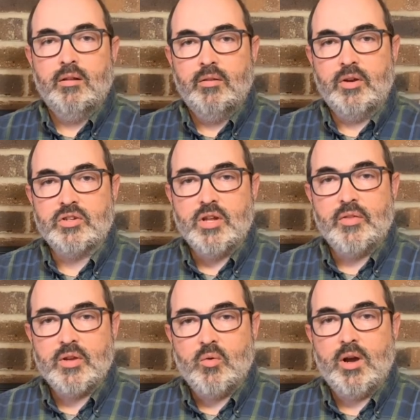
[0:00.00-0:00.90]
There's
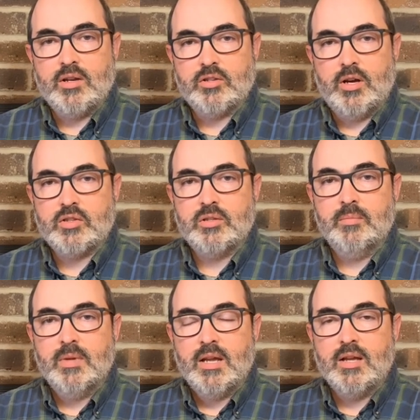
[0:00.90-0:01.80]
nothing quite as awesome
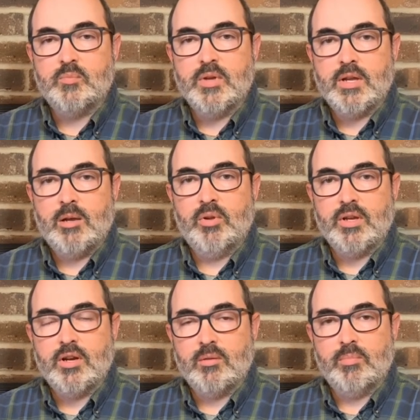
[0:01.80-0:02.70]
as being able to
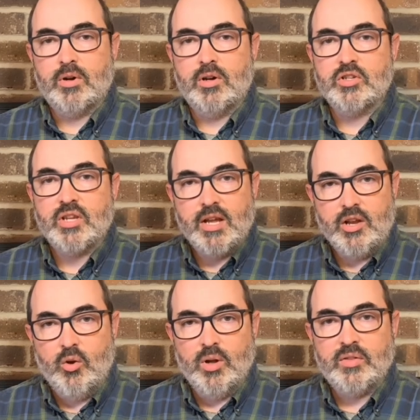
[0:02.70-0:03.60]
hear birds and
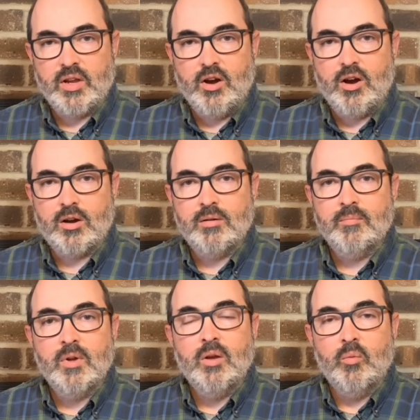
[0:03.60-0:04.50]
know what they are
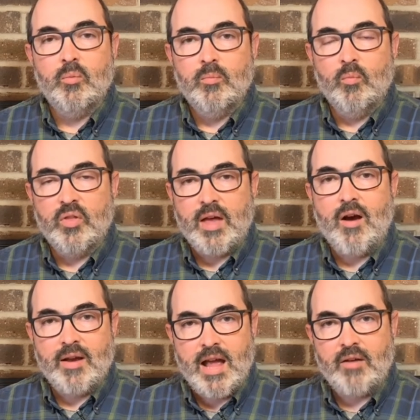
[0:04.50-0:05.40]

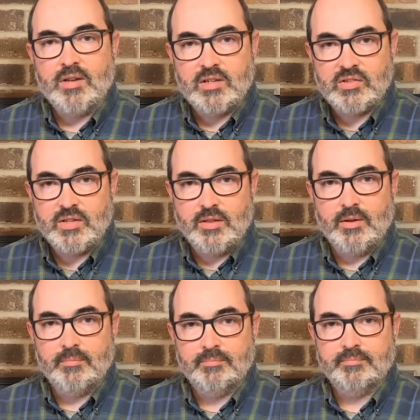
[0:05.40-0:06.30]
without having to see them.